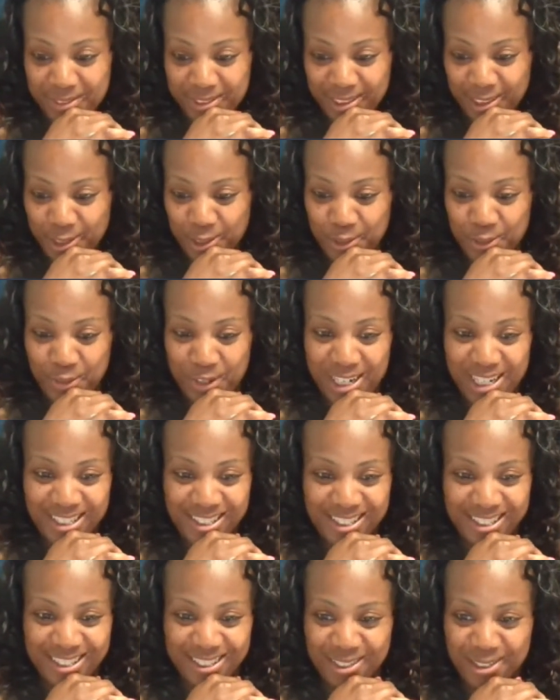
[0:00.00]

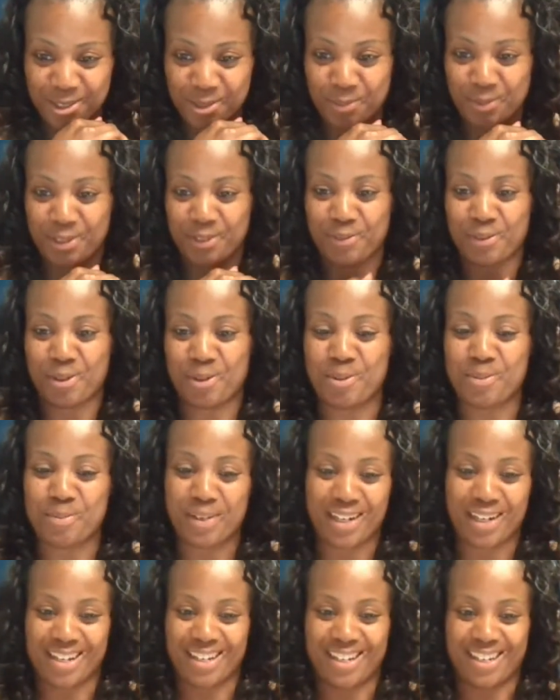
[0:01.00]
Congrats, Elizabeth. Oh
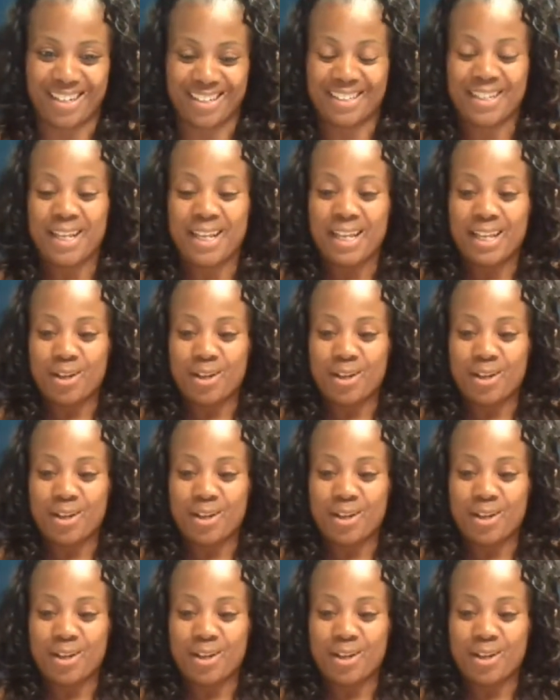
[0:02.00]
my God.